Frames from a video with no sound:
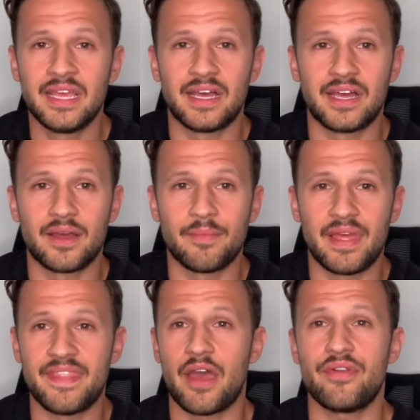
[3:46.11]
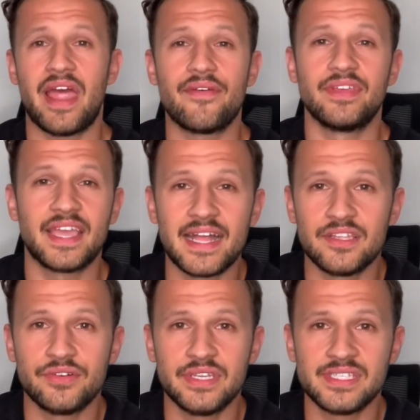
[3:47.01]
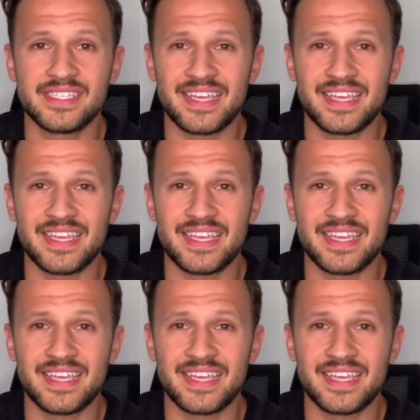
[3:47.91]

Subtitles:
and now you're having calories,